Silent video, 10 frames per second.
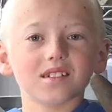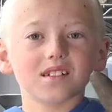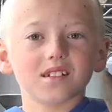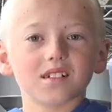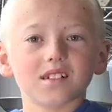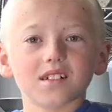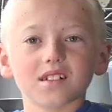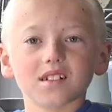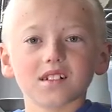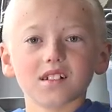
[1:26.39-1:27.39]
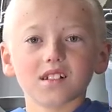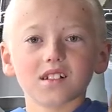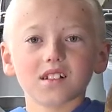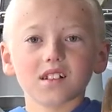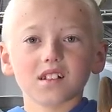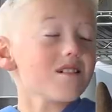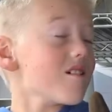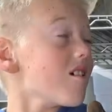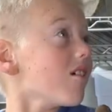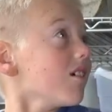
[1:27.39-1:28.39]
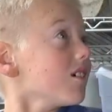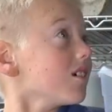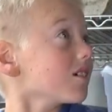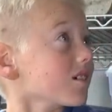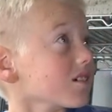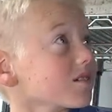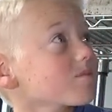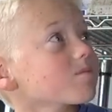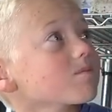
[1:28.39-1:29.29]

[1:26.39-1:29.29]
This person isn't speaking.